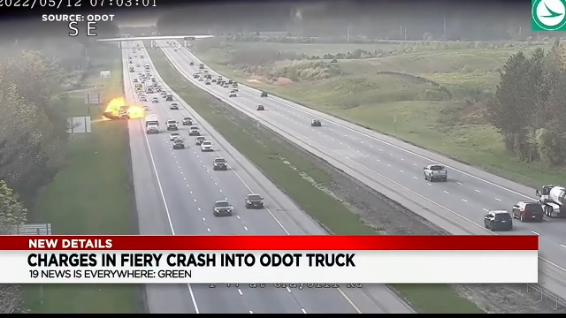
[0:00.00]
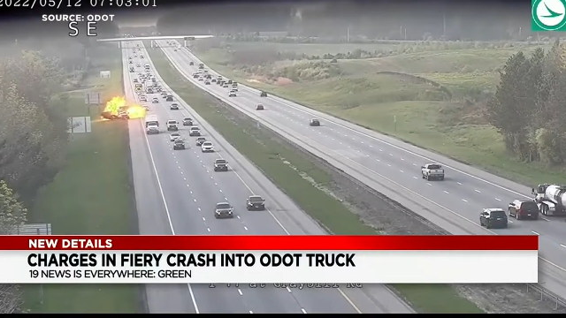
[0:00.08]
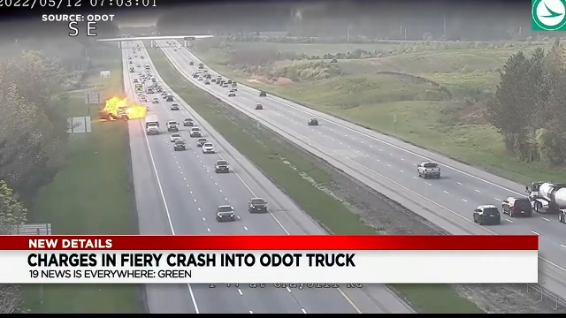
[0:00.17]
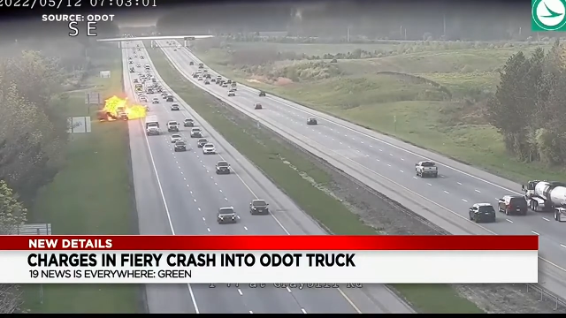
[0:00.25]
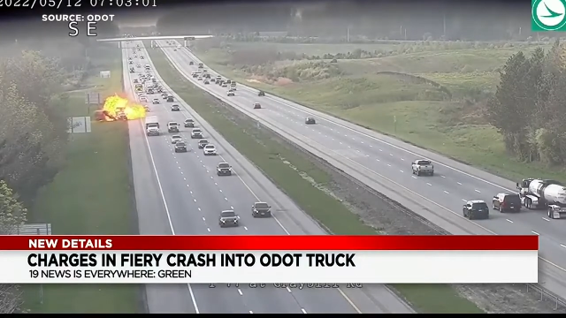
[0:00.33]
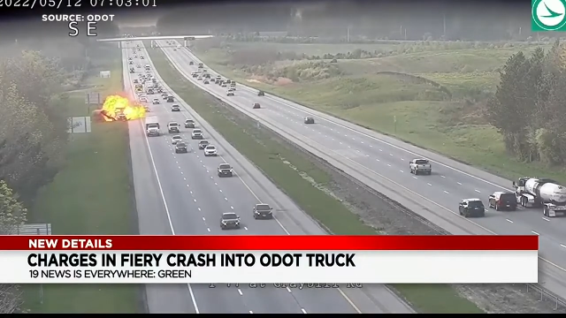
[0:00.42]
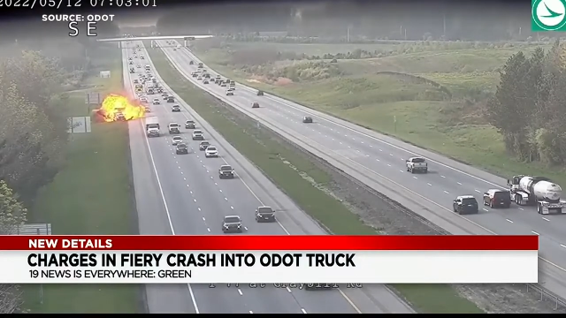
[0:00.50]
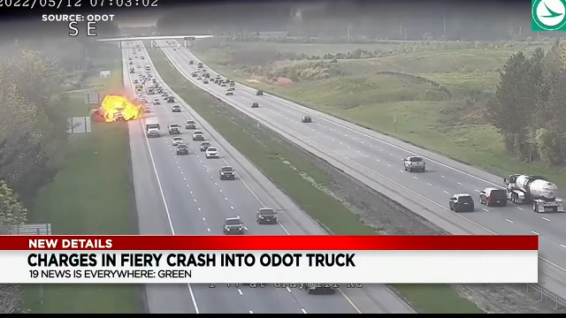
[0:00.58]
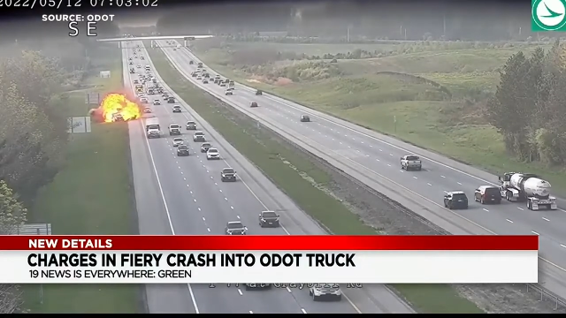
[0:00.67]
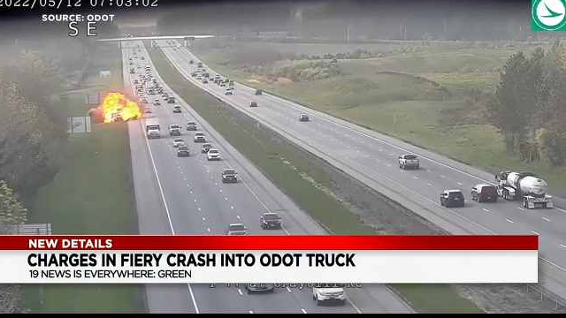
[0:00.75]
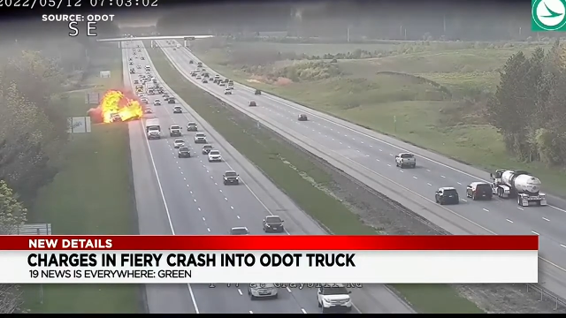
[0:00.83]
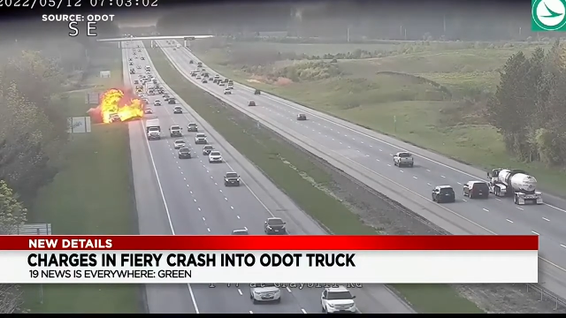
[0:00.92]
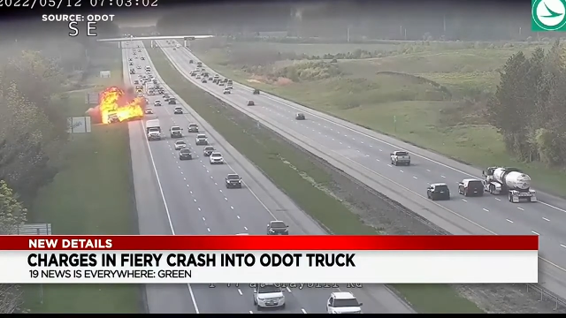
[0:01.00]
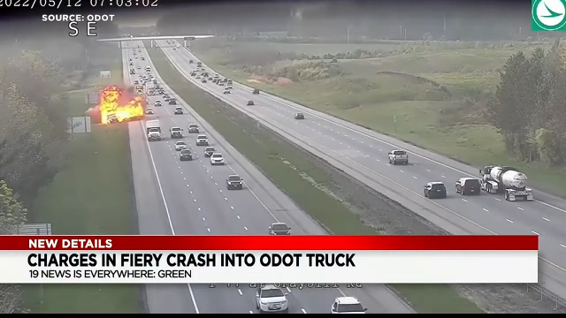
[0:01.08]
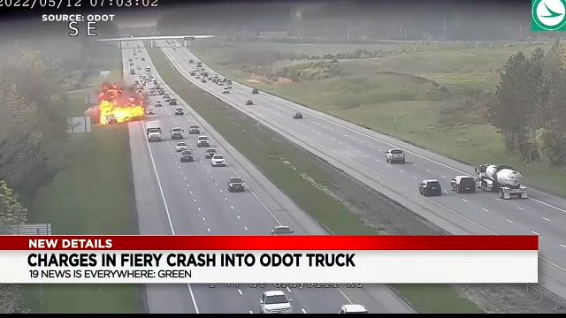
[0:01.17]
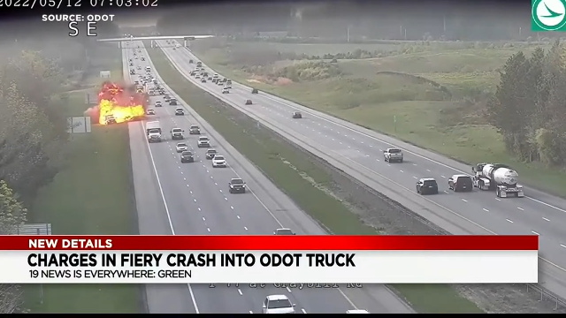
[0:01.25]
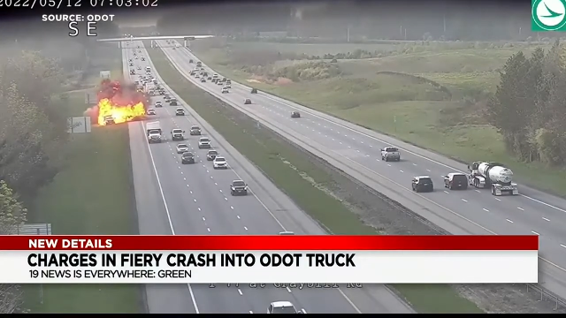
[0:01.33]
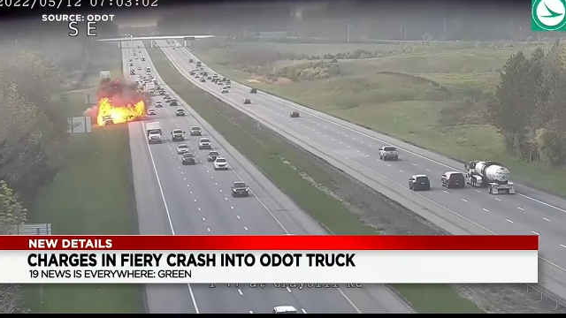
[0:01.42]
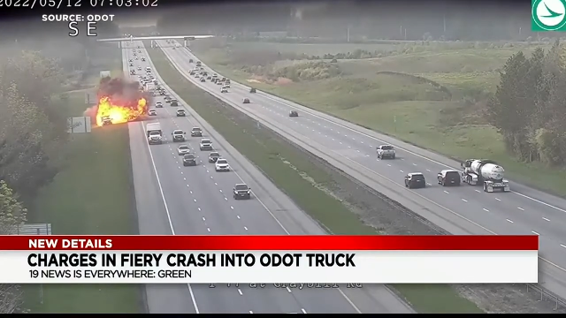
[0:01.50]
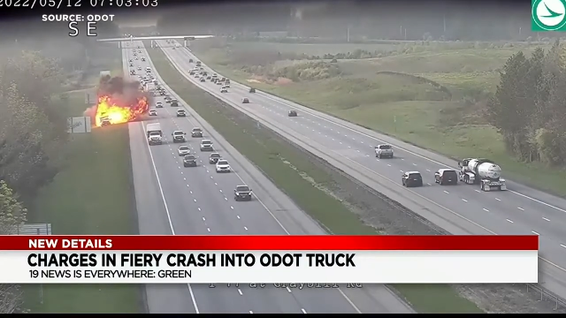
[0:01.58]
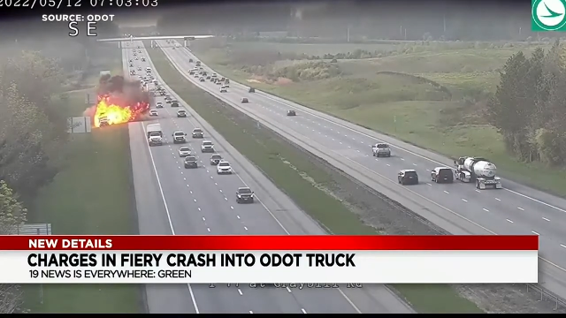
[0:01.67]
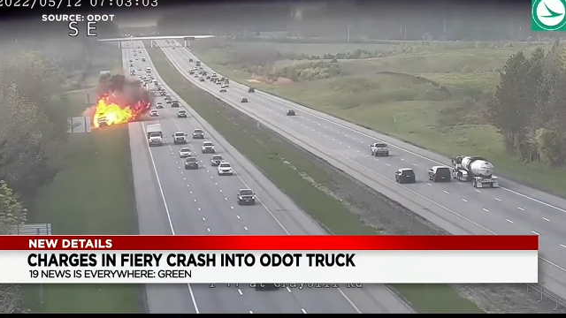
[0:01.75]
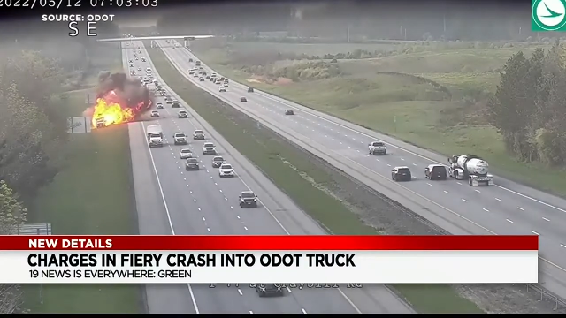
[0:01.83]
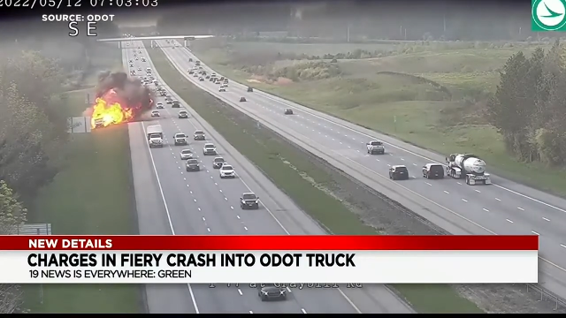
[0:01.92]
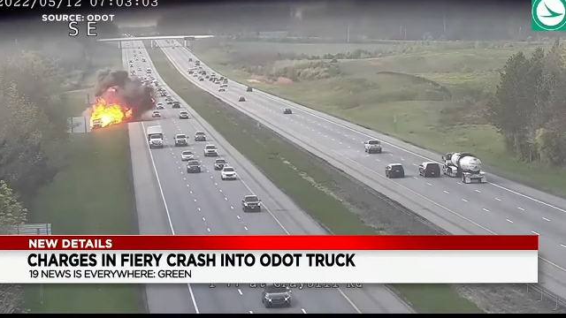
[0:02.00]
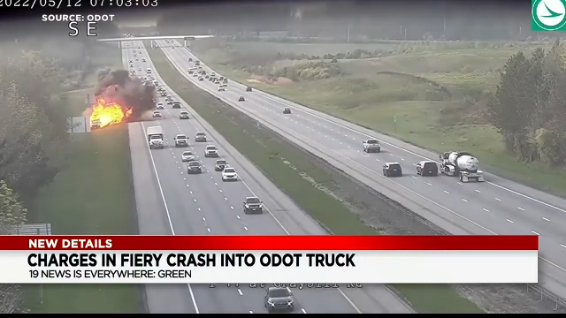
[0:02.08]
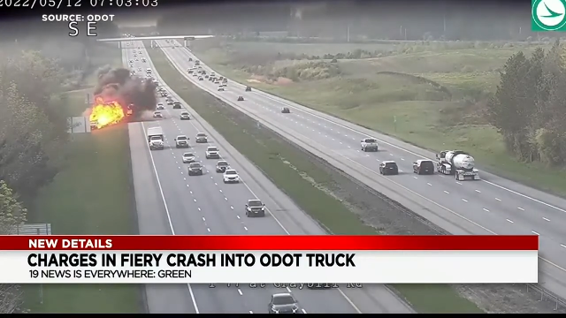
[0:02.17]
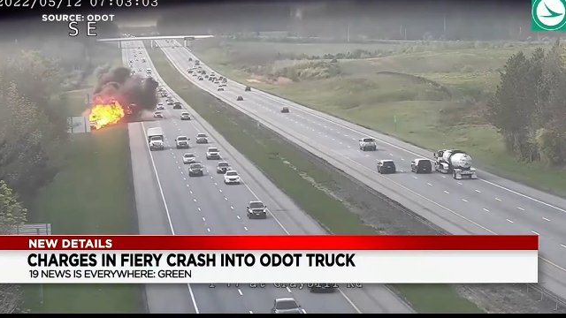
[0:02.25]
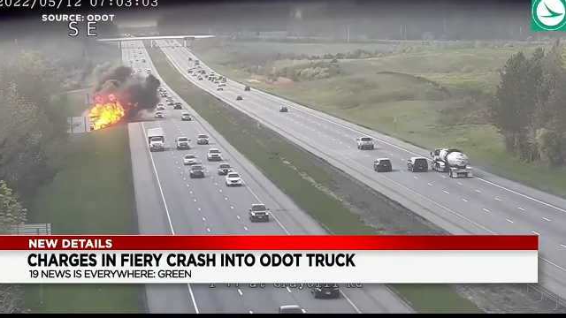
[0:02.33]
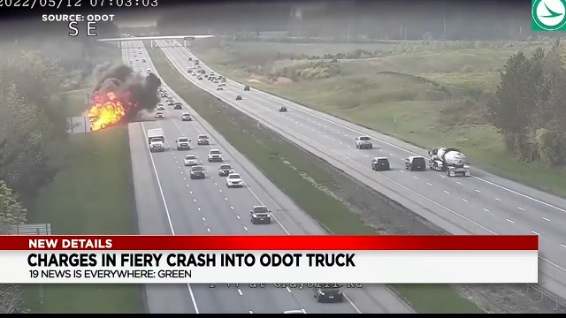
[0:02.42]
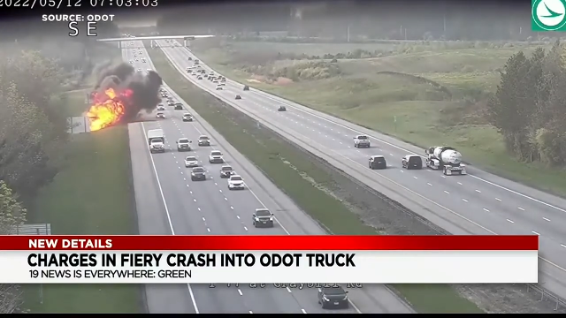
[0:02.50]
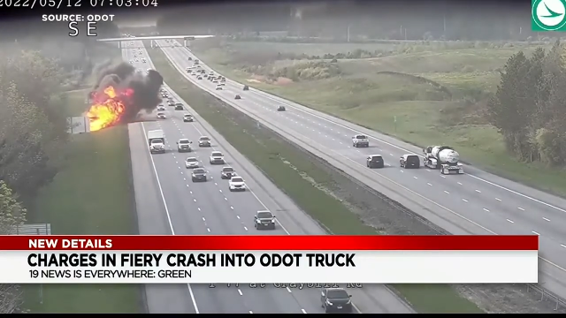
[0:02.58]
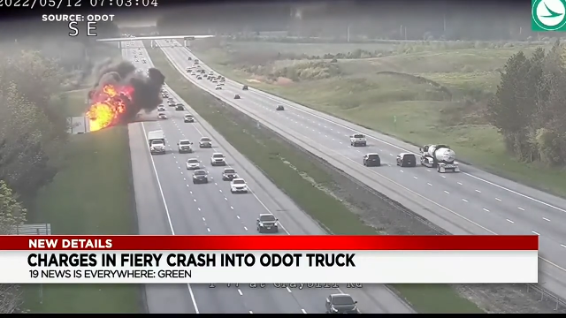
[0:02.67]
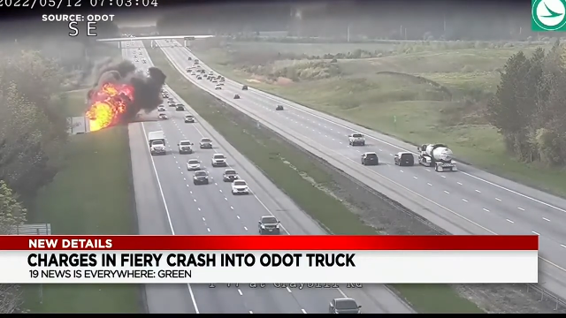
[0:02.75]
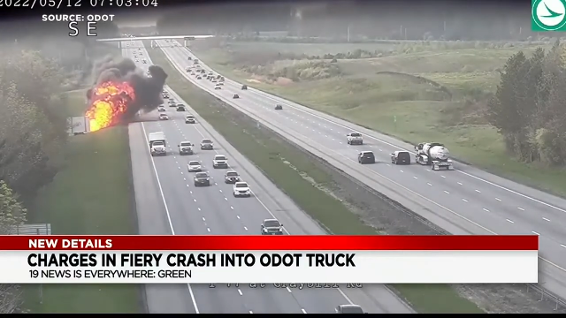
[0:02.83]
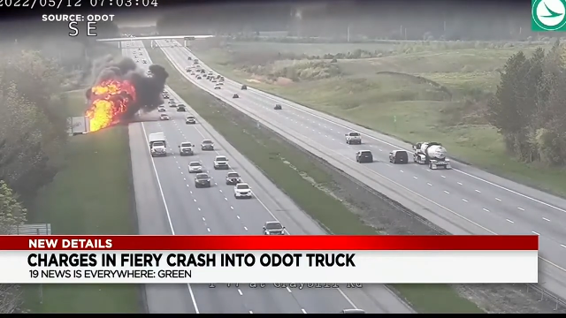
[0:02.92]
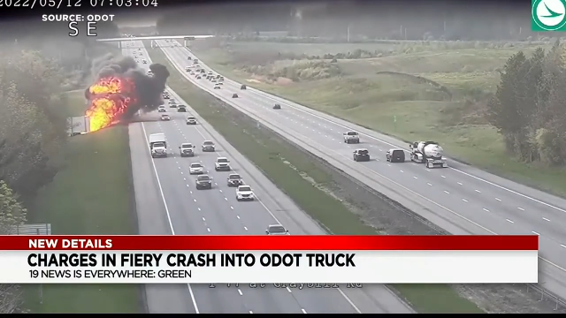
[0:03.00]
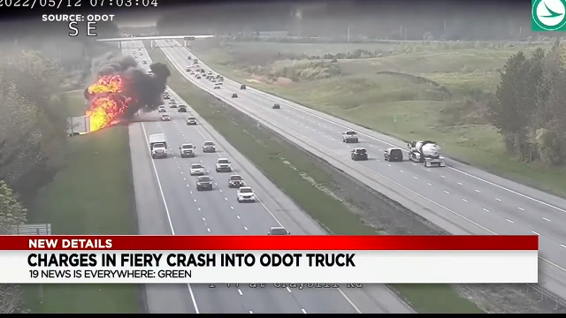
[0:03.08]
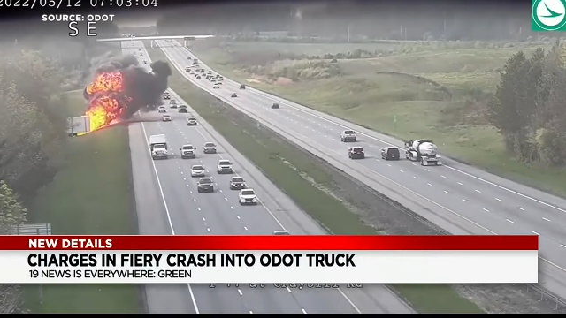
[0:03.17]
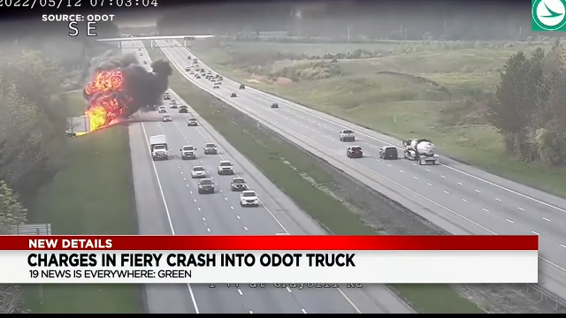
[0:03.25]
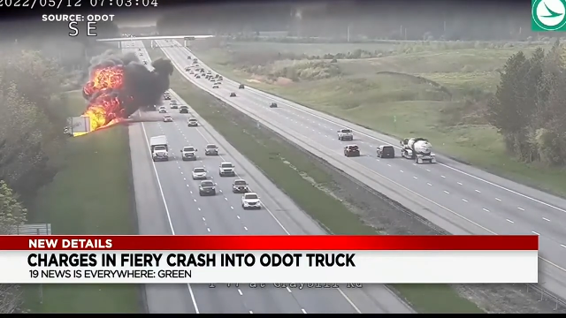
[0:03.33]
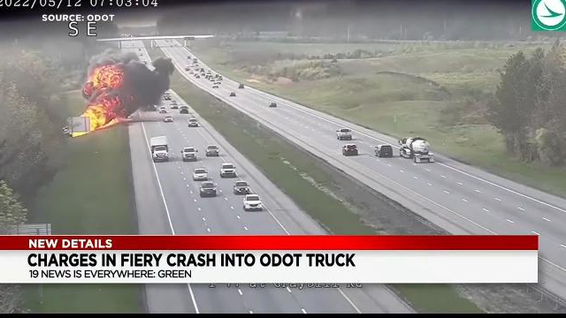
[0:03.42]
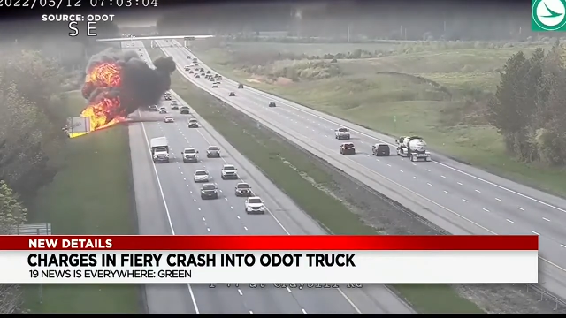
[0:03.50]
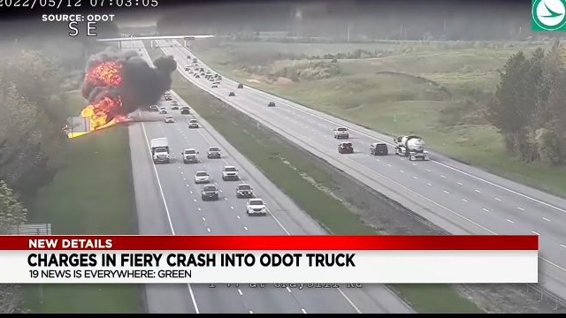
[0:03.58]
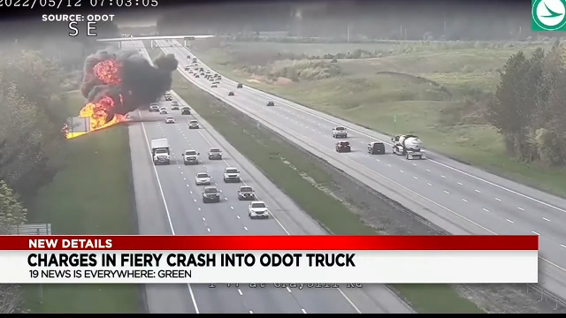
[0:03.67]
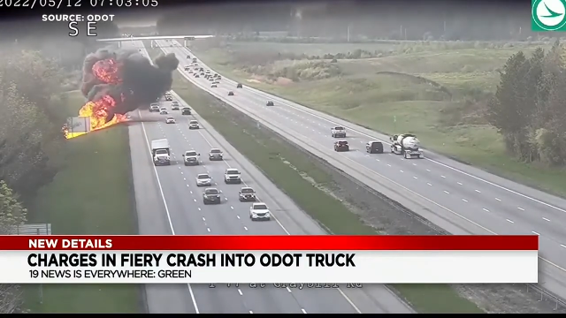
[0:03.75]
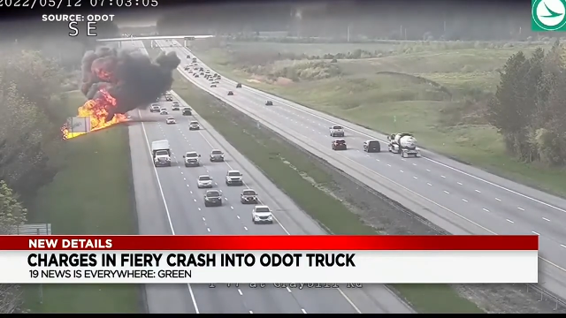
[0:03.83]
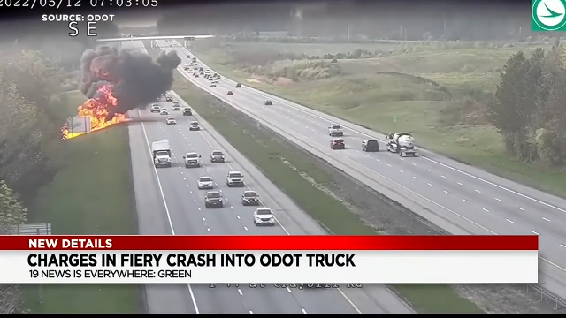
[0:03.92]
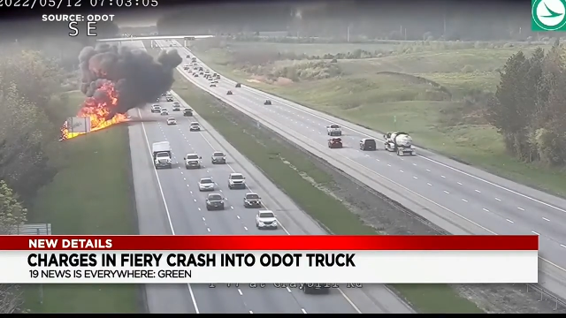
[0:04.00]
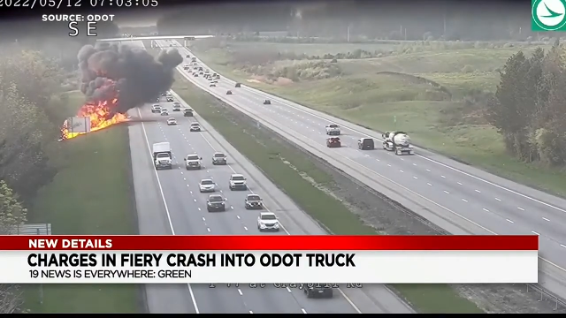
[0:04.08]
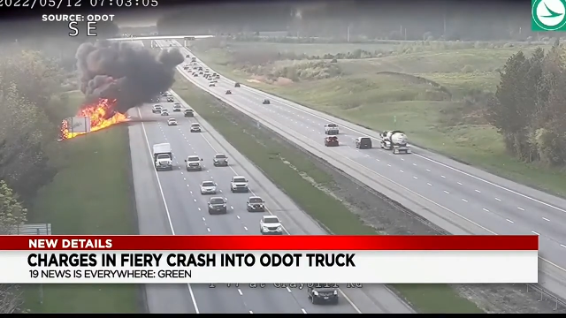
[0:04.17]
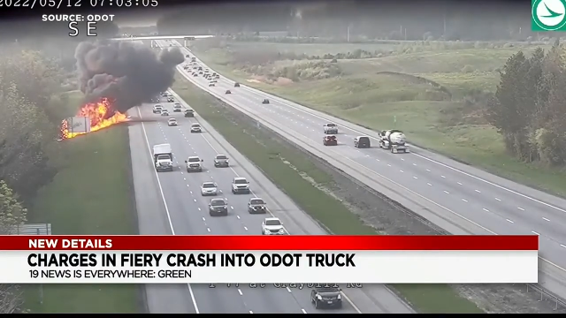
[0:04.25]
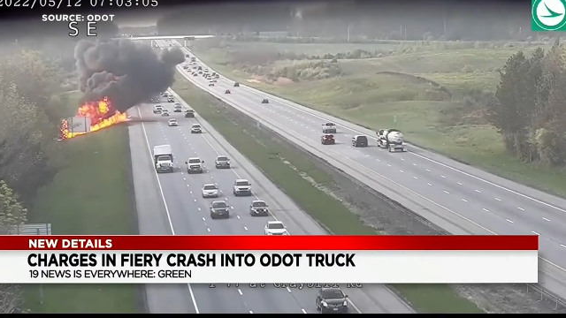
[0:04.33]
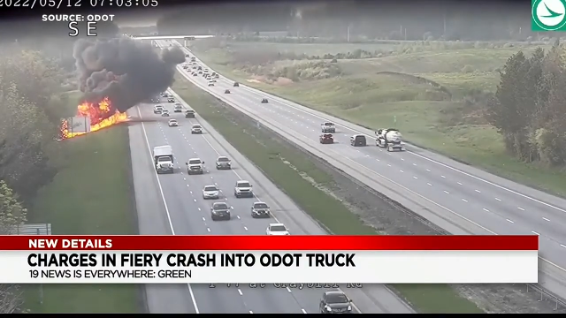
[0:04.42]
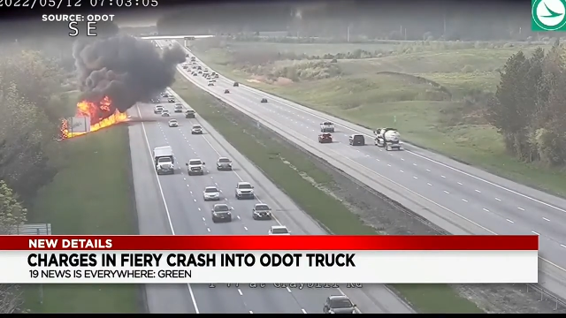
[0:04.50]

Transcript: No face is visible, so there are no lips to read.